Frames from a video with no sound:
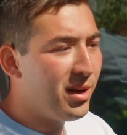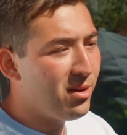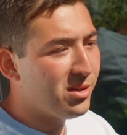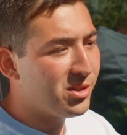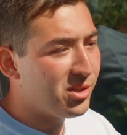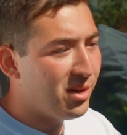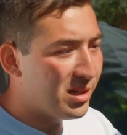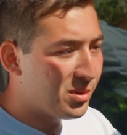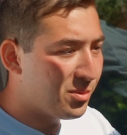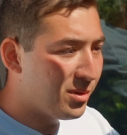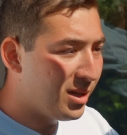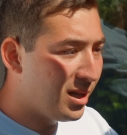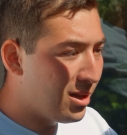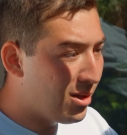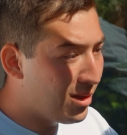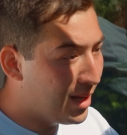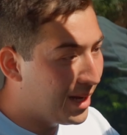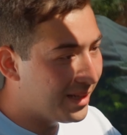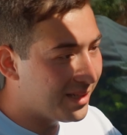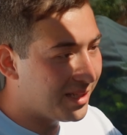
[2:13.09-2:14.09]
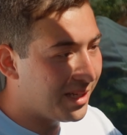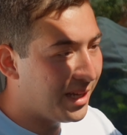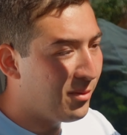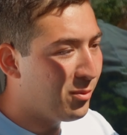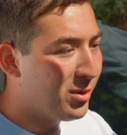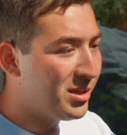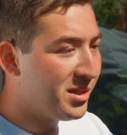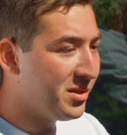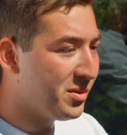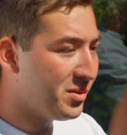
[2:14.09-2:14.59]
also has really low latency,
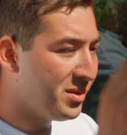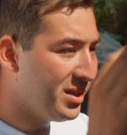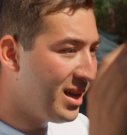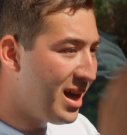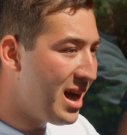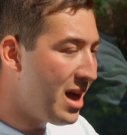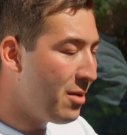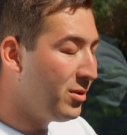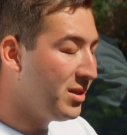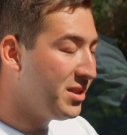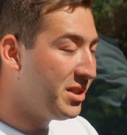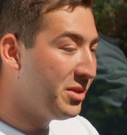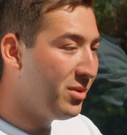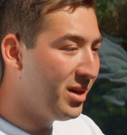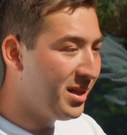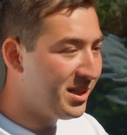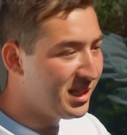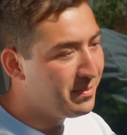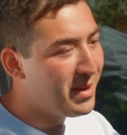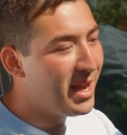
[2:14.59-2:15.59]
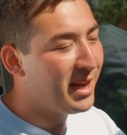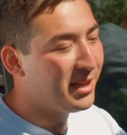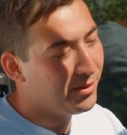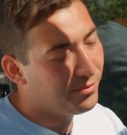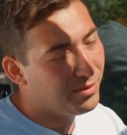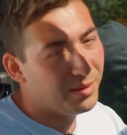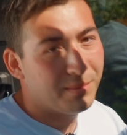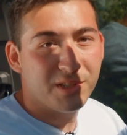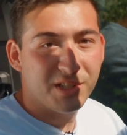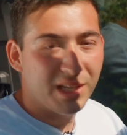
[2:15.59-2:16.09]
which is not what you would expect
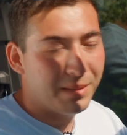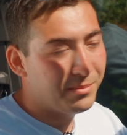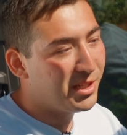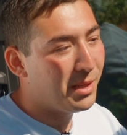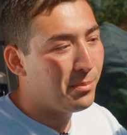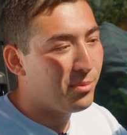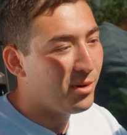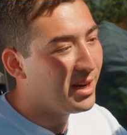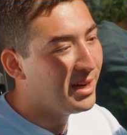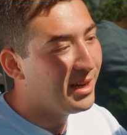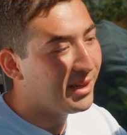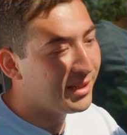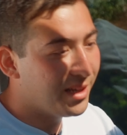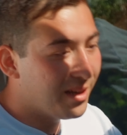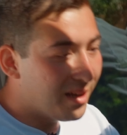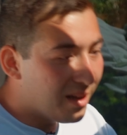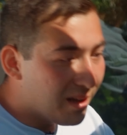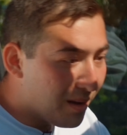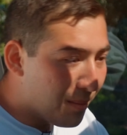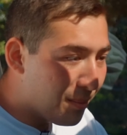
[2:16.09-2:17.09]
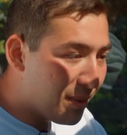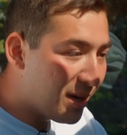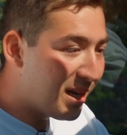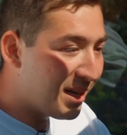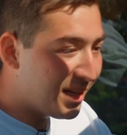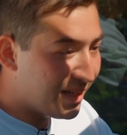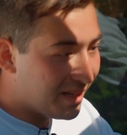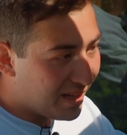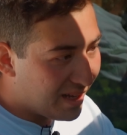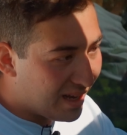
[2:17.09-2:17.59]
from a GMC product,
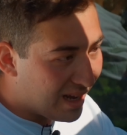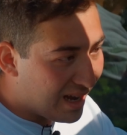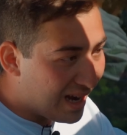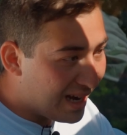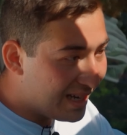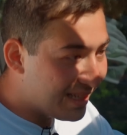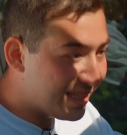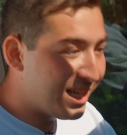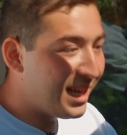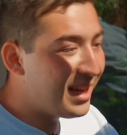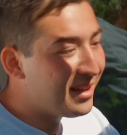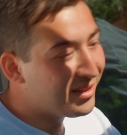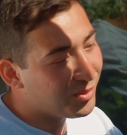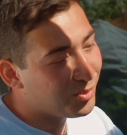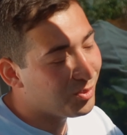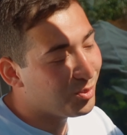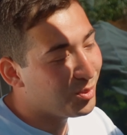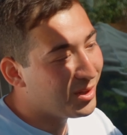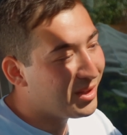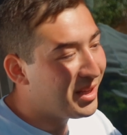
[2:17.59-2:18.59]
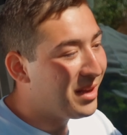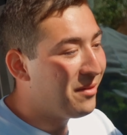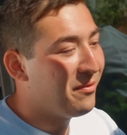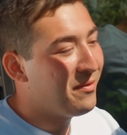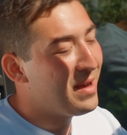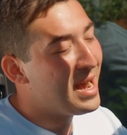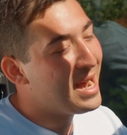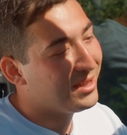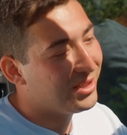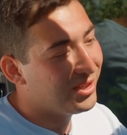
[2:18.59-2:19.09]
but I'd say it's really
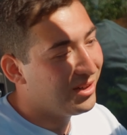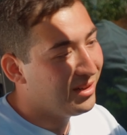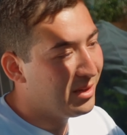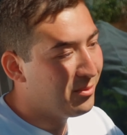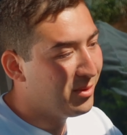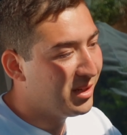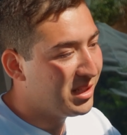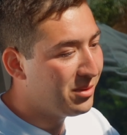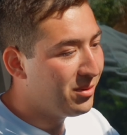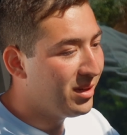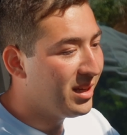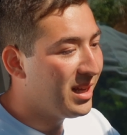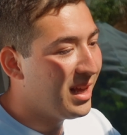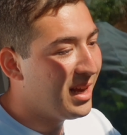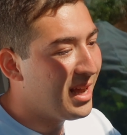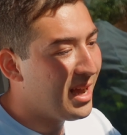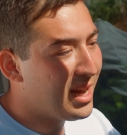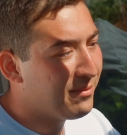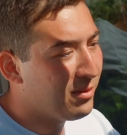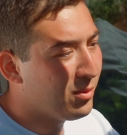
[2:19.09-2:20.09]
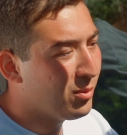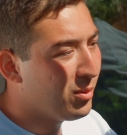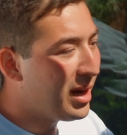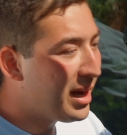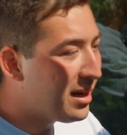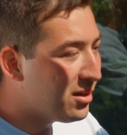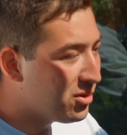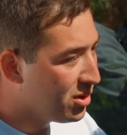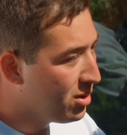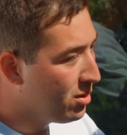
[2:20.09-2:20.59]
faster than what you would get out of a
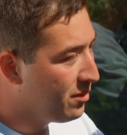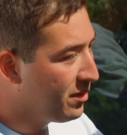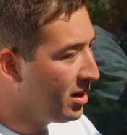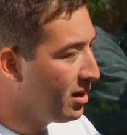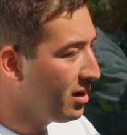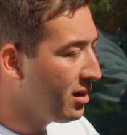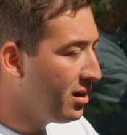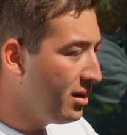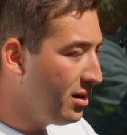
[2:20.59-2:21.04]
Range Rover.